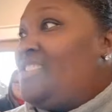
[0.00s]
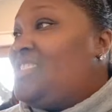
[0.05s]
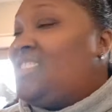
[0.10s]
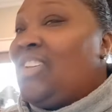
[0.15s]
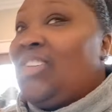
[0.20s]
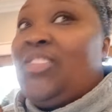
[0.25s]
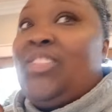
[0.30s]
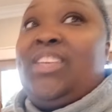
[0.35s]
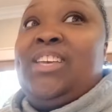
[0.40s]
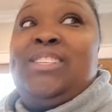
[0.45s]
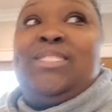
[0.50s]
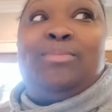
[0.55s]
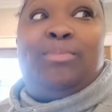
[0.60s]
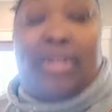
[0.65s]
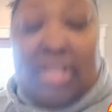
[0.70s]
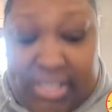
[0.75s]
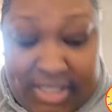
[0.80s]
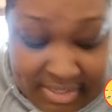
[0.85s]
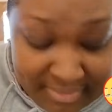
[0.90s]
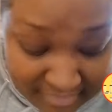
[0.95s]
So this
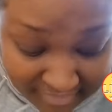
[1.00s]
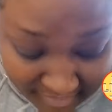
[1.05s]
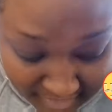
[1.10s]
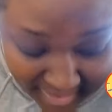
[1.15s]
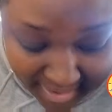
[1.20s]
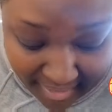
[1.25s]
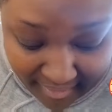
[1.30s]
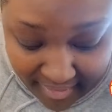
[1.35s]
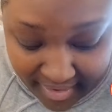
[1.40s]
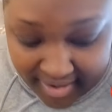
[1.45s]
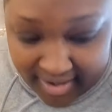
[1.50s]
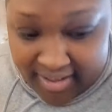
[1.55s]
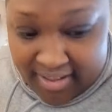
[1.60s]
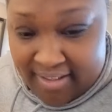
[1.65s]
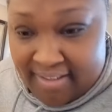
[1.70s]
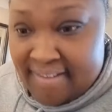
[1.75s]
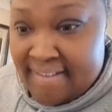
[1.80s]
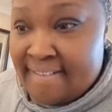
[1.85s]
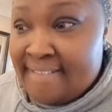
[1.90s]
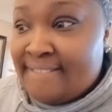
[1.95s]
one is very,
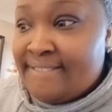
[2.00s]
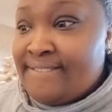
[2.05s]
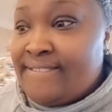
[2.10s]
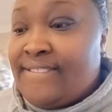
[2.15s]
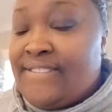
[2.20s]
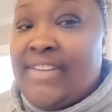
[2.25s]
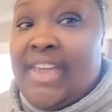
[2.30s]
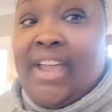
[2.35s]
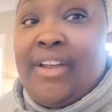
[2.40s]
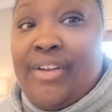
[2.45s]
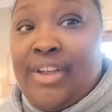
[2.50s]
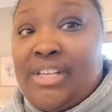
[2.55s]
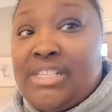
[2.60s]
very